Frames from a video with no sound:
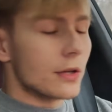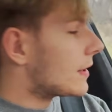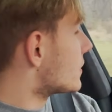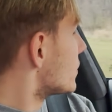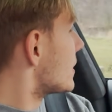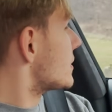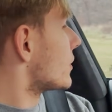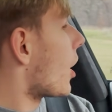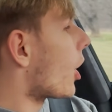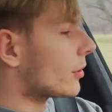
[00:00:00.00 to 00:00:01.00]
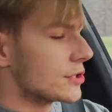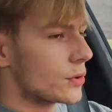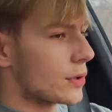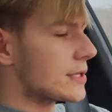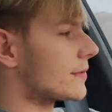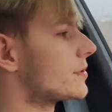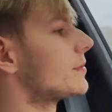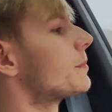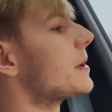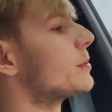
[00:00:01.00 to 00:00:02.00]
There's always horror stories of
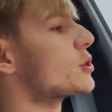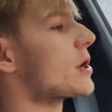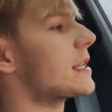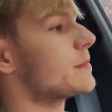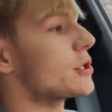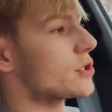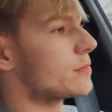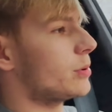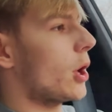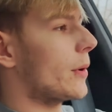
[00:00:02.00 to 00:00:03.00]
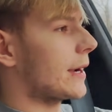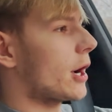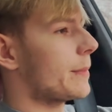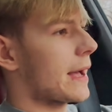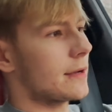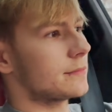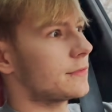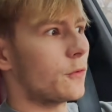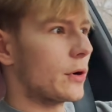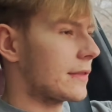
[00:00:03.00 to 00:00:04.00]
people's transmissions blowing up at
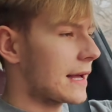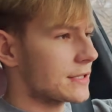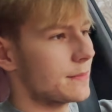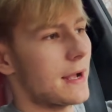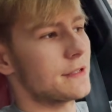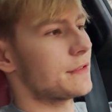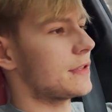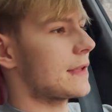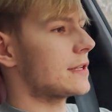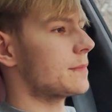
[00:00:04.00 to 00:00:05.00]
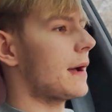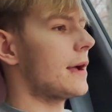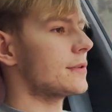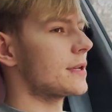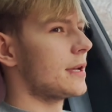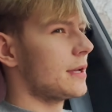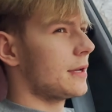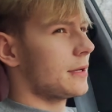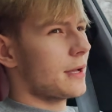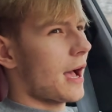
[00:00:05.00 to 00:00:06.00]
40,000 miles, 50,000 miles.
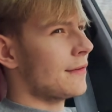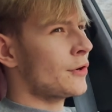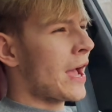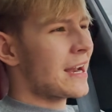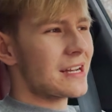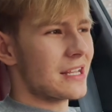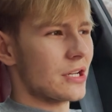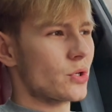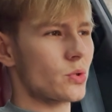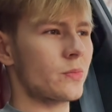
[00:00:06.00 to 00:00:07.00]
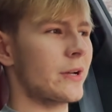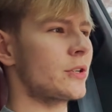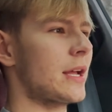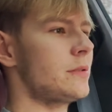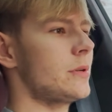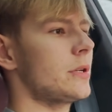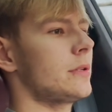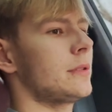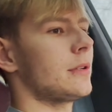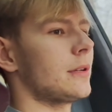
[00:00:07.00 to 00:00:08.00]
I've not had any issues with my
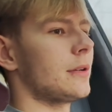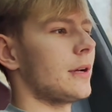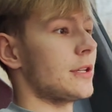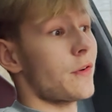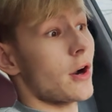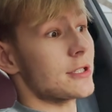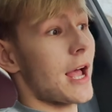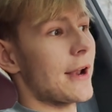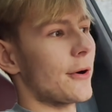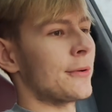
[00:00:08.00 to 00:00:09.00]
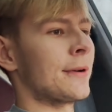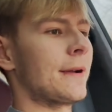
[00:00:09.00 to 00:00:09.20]
transmission, as far as I know.